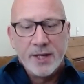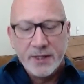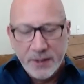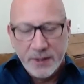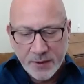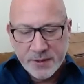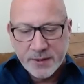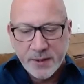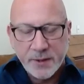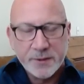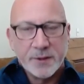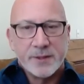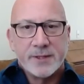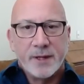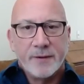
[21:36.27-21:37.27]
you excuse
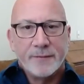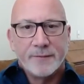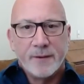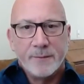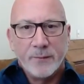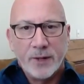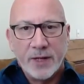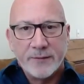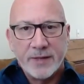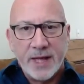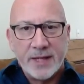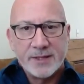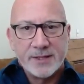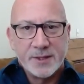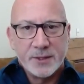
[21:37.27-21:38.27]
yourself from whatever
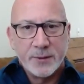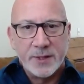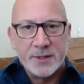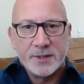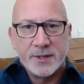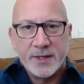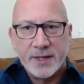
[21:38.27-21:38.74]
that situation